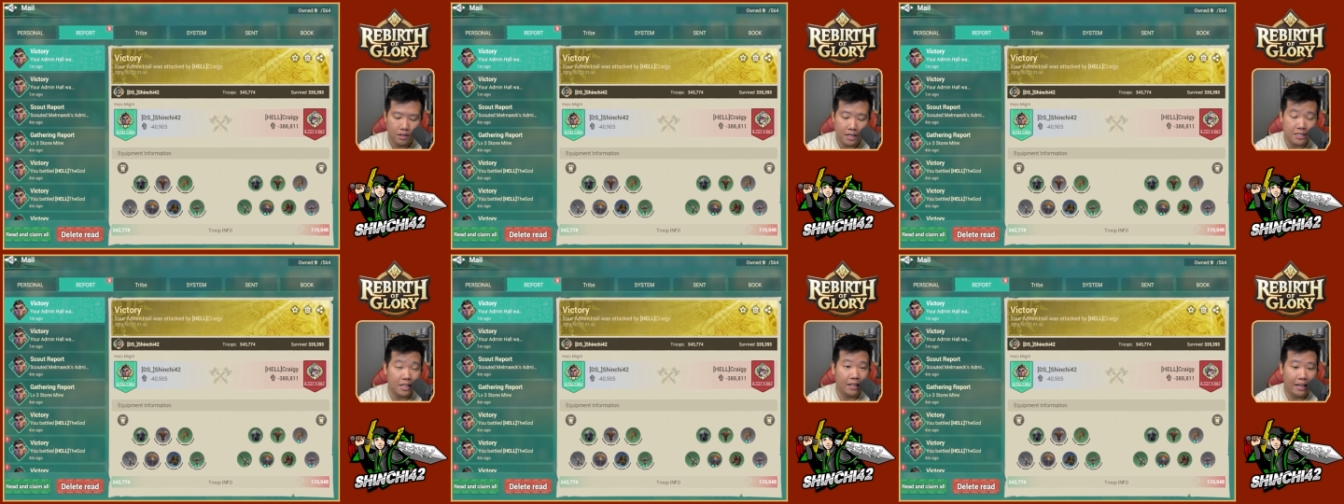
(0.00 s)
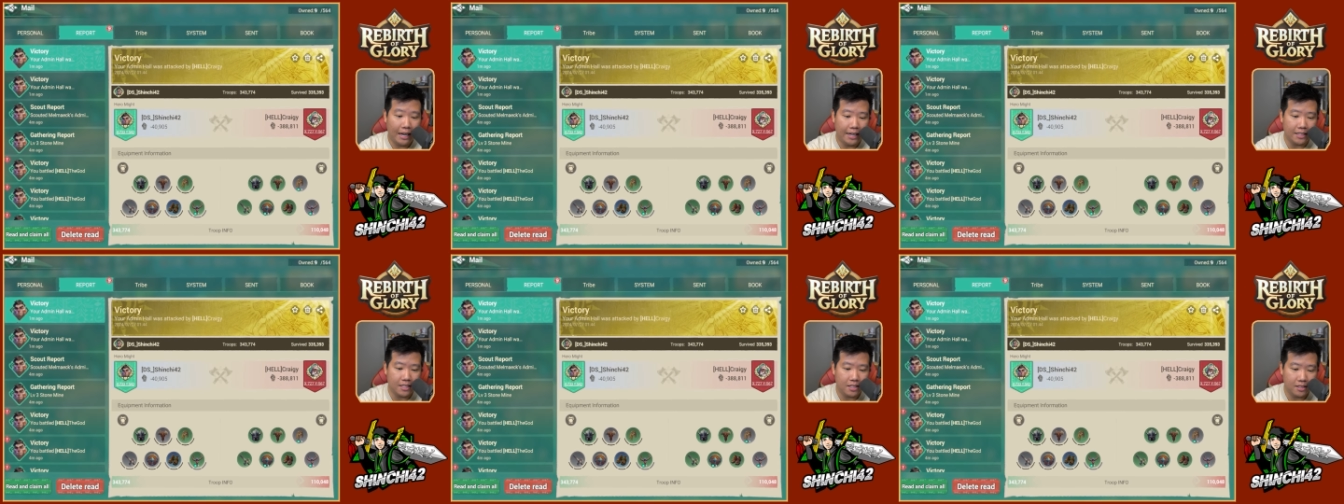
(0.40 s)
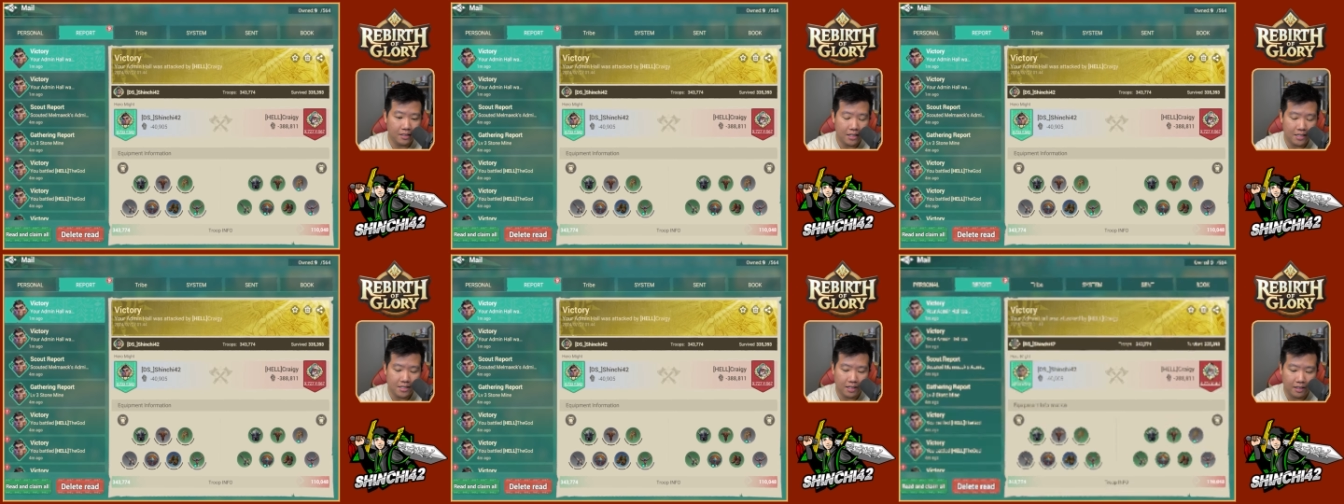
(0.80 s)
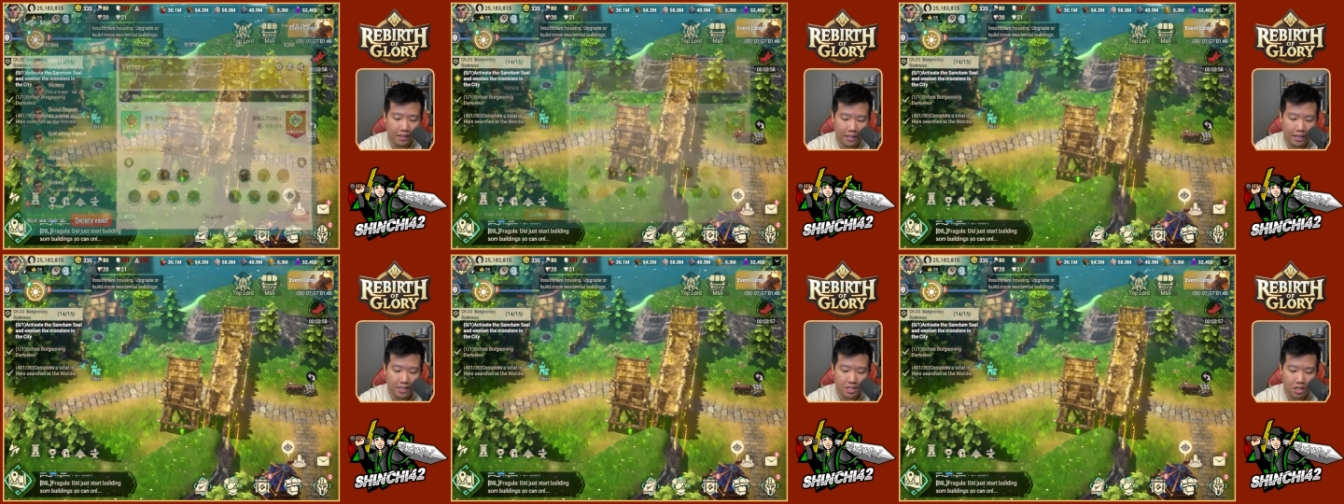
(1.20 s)
That's a lot. That's a
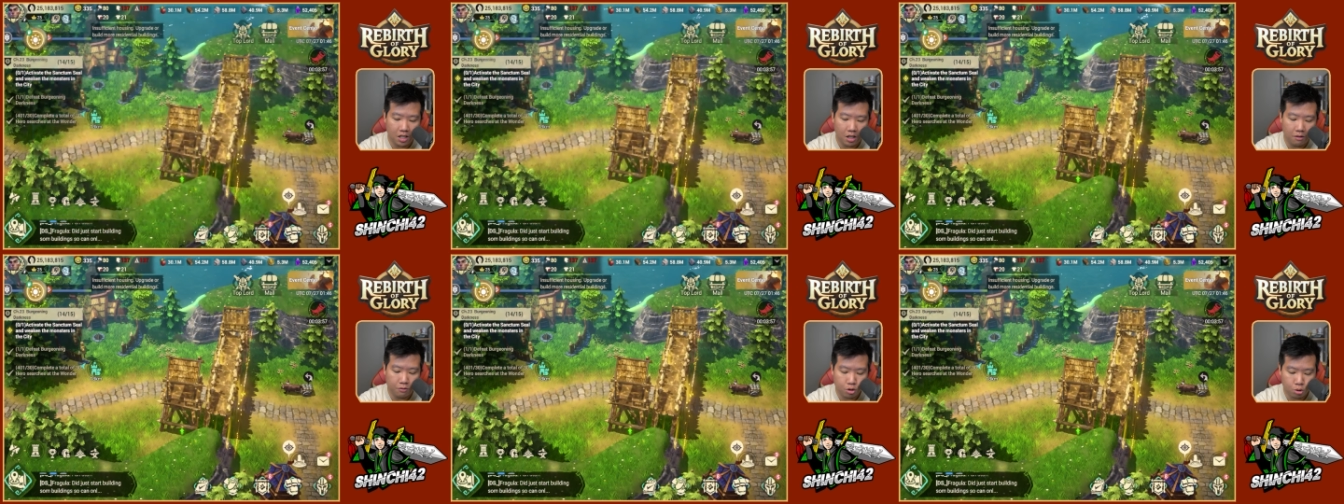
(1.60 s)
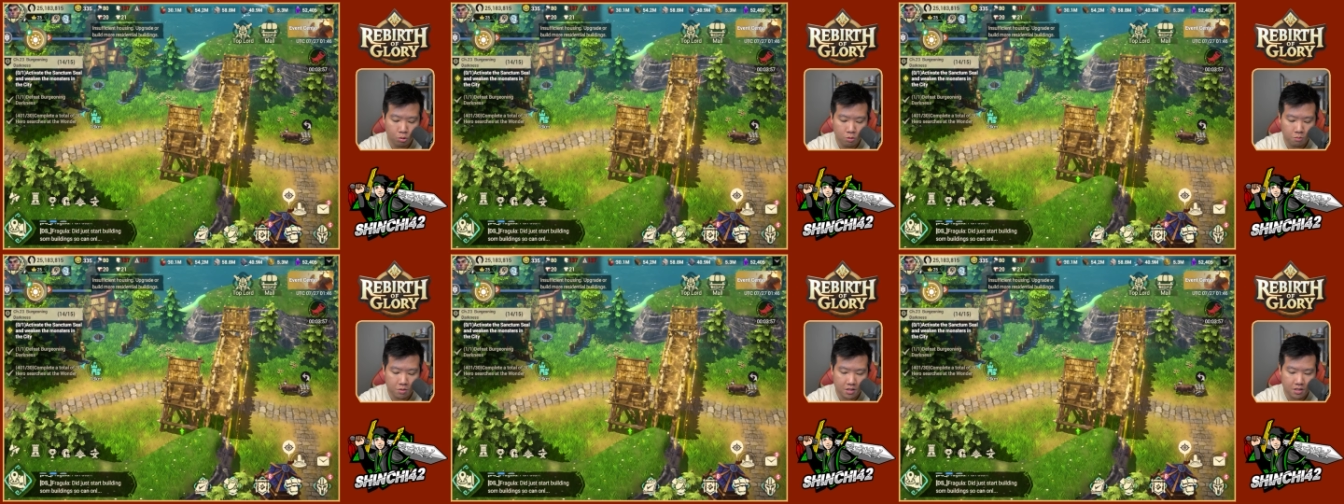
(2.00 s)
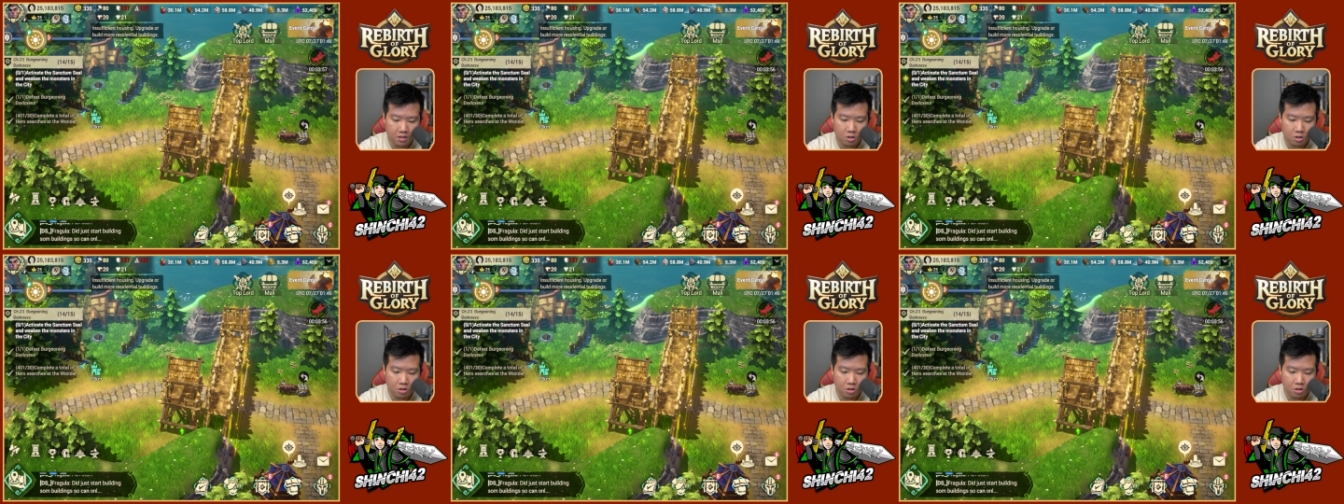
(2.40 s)
lot of troops